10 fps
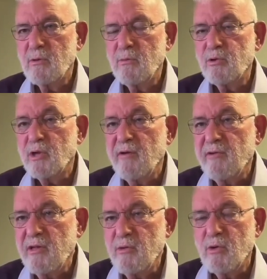
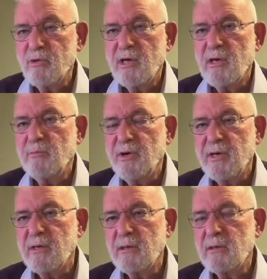Whatever they want, they can
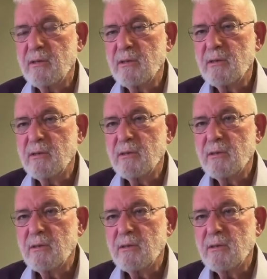bring. Okay.